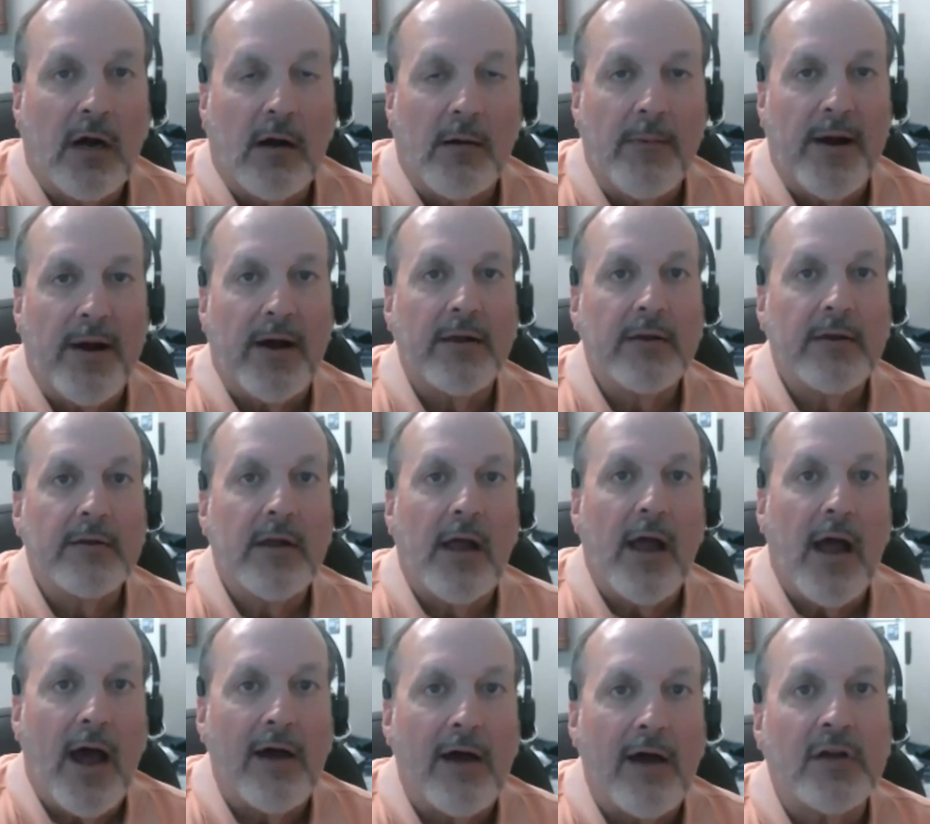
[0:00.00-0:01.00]
about
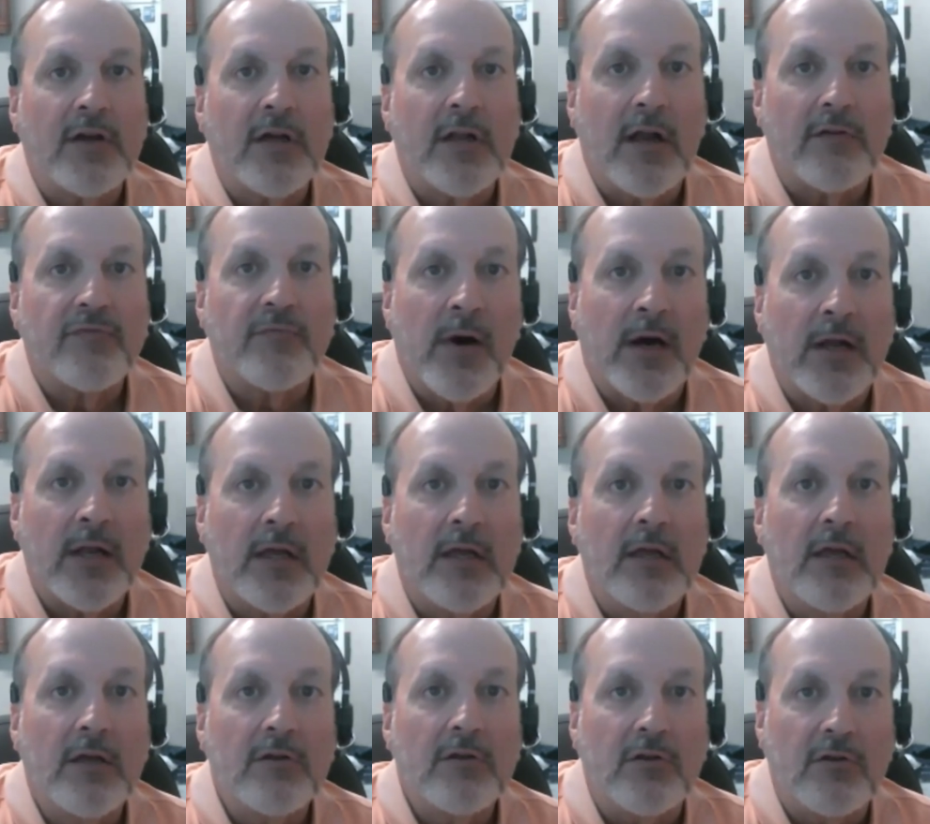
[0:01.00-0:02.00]
having enough
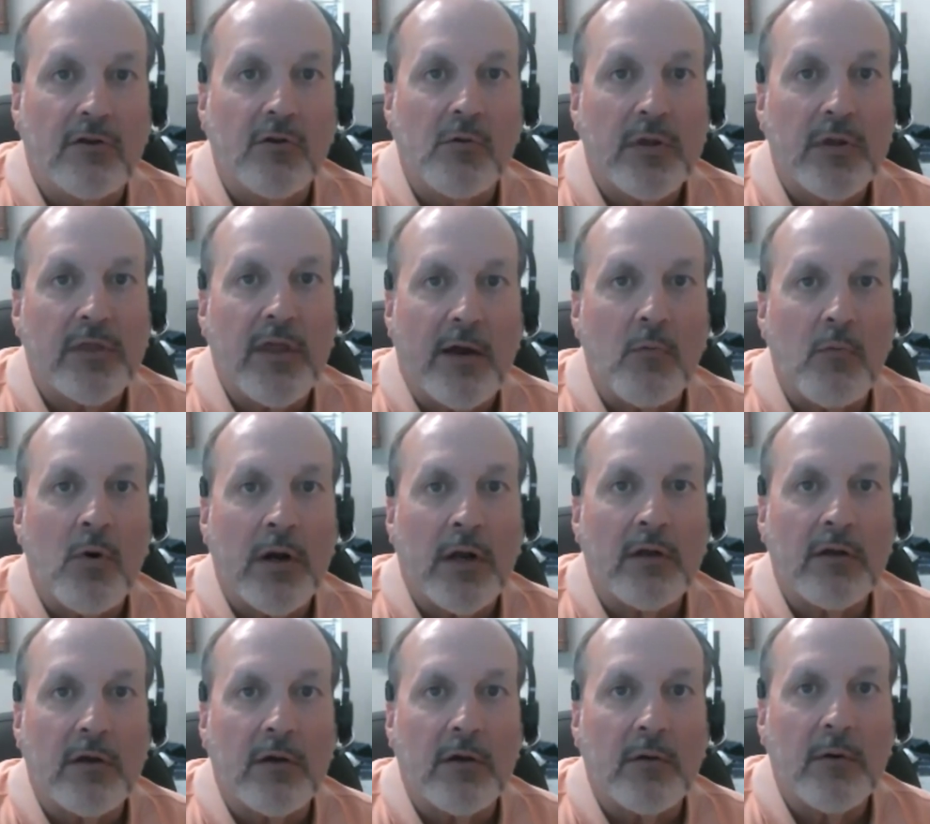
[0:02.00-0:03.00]
money to do what they want
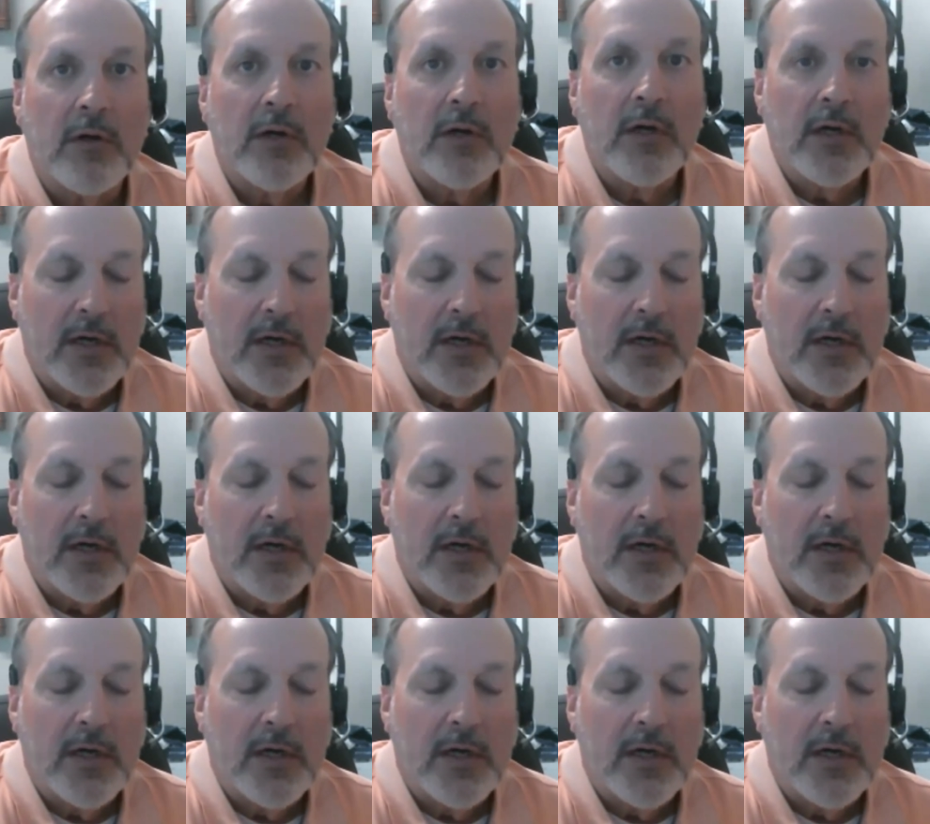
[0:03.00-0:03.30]
to do.